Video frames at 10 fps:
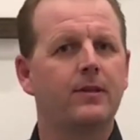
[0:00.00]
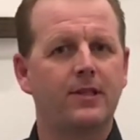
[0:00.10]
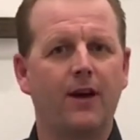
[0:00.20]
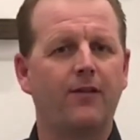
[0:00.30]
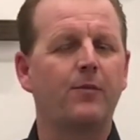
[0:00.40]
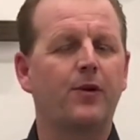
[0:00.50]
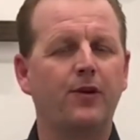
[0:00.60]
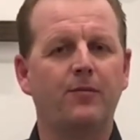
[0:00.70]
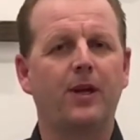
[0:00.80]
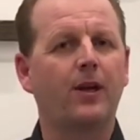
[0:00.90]

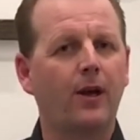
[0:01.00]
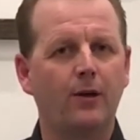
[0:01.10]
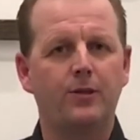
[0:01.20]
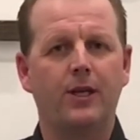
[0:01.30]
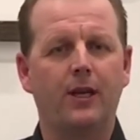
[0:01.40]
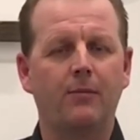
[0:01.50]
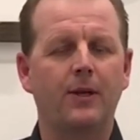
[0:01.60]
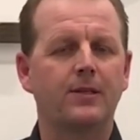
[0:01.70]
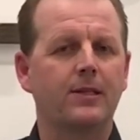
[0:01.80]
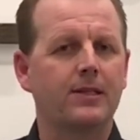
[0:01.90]
self-improvement, coaching,
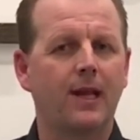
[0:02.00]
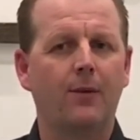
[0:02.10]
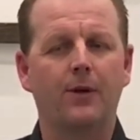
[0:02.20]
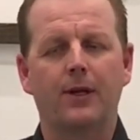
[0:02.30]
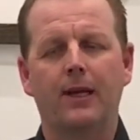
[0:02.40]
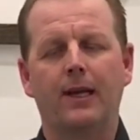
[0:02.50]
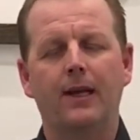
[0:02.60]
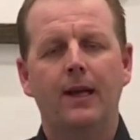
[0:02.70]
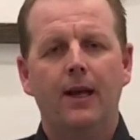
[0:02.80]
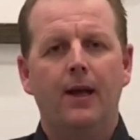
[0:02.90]
business
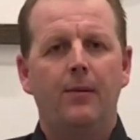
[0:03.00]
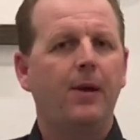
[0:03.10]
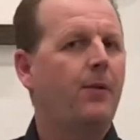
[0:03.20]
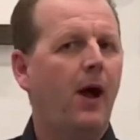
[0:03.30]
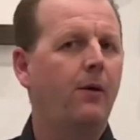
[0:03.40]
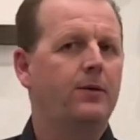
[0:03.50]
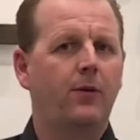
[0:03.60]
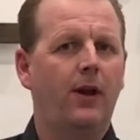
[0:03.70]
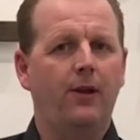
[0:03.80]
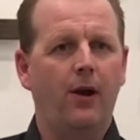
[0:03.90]
networking, people always
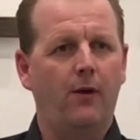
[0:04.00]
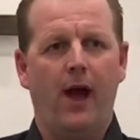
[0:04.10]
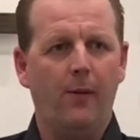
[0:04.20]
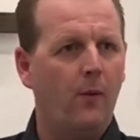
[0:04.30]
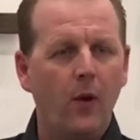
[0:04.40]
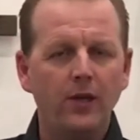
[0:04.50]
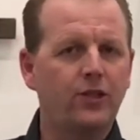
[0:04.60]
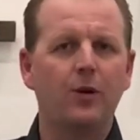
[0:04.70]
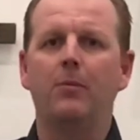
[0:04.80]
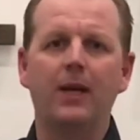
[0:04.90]
want to know, right,
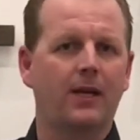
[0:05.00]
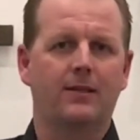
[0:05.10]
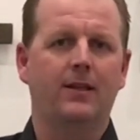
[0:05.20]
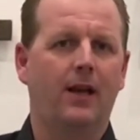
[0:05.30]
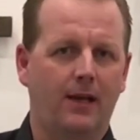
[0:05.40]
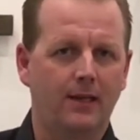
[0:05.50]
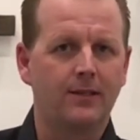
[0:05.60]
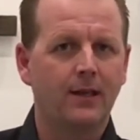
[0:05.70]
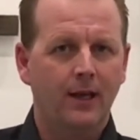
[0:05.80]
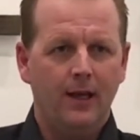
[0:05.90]
what's your biggest
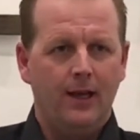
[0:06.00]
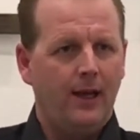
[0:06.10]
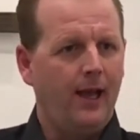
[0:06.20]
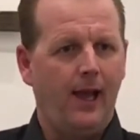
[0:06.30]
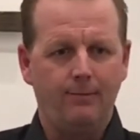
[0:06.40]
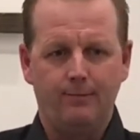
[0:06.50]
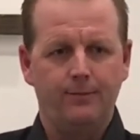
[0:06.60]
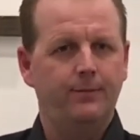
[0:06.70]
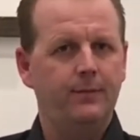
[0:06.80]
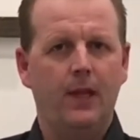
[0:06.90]
nuggets? And
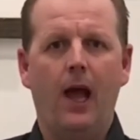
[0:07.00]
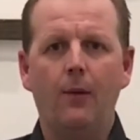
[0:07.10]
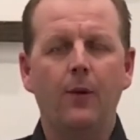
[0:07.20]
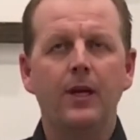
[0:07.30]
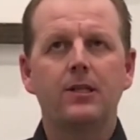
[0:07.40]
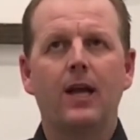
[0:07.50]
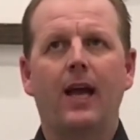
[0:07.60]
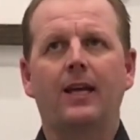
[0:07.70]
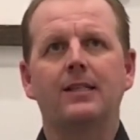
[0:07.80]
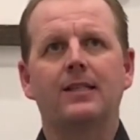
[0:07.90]
I wished
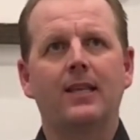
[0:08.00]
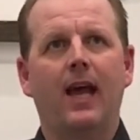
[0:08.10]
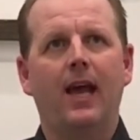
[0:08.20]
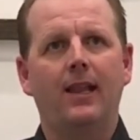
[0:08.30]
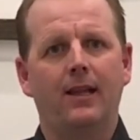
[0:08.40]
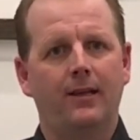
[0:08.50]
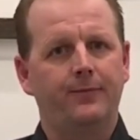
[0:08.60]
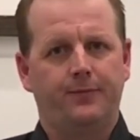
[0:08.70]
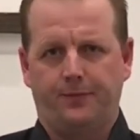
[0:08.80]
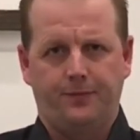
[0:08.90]
I could say
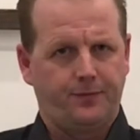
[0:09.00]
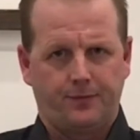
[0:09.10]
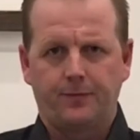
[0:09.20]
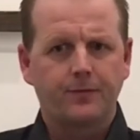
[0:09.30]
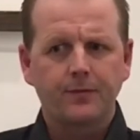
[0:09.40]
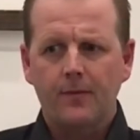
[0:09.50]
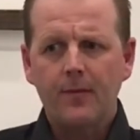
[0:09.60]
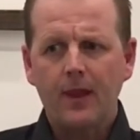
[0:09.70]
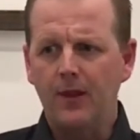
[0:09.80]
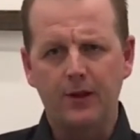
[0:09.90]
that
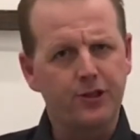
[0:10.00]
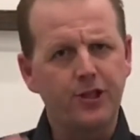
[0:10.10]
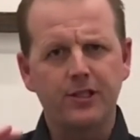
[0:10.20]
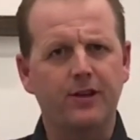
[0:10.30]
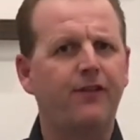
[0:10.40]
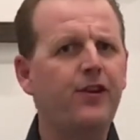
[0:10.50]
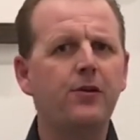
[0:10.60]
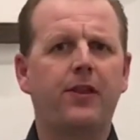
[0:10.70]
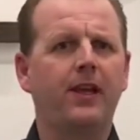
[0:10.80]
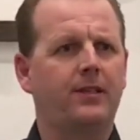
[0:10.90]
there's just a
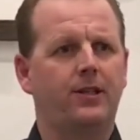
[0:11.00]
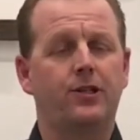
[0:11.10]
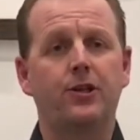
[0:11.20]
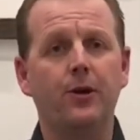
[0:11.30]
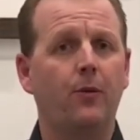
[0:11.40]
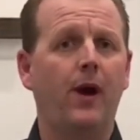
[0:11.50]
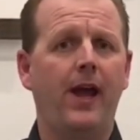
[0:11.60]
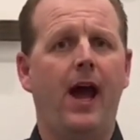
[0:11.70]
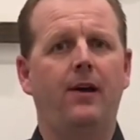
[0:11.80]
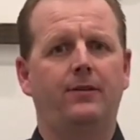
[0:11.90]
few things that stood
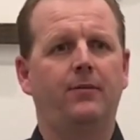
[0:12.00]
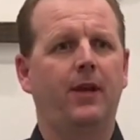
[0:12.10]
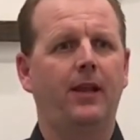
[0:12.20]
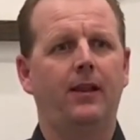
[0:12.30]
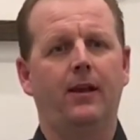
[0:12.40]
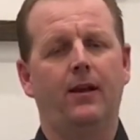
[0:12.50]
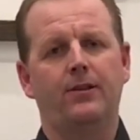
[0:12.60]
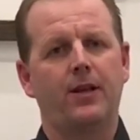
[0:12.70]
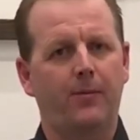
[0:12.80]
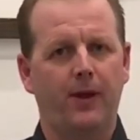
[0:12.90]
way out to me
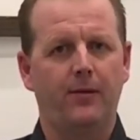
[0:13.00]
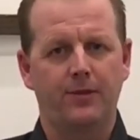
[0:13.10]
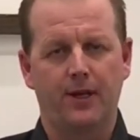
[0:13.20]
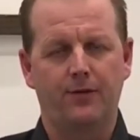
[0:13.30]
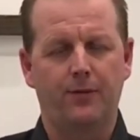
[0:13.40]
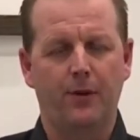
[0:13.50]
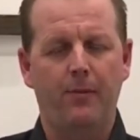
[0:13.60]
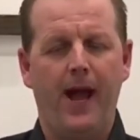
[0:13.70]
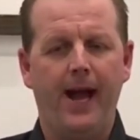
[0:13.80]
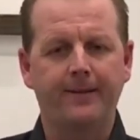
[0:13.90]
that separate themselves from the
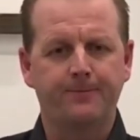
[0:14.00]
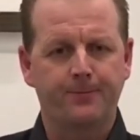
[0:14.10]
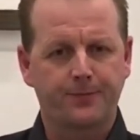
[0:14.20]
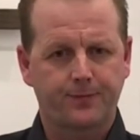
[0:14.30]
pack.